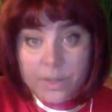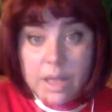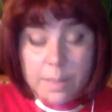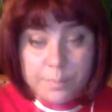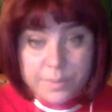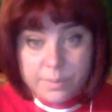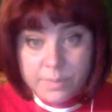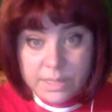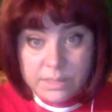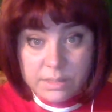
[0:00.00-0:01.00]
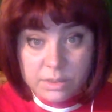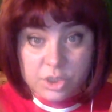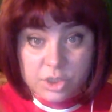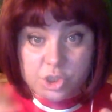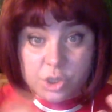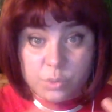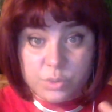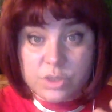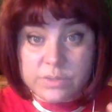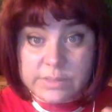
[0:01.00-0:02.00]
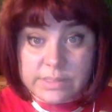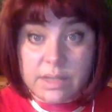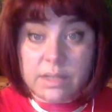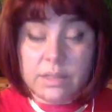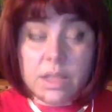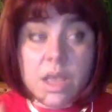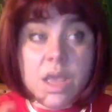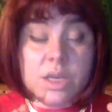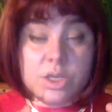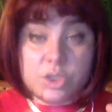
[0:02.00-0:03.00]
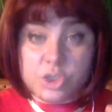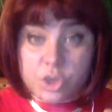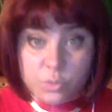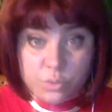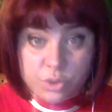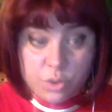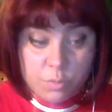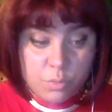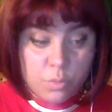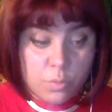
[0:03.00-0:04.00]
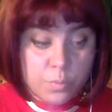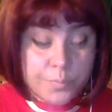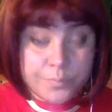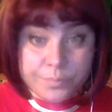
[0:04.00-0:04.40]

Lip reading: upper meridian, conjunct with your sun, conjunct with your moon.